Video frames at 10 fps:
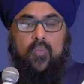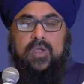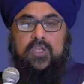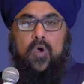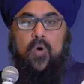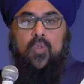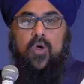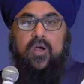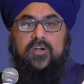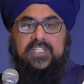We no
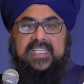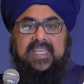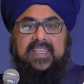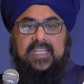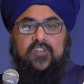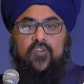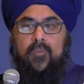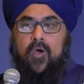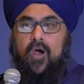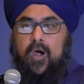longer see things
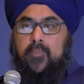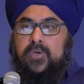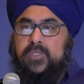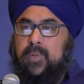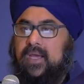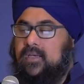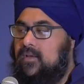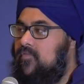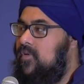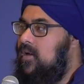from our
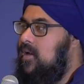perspective,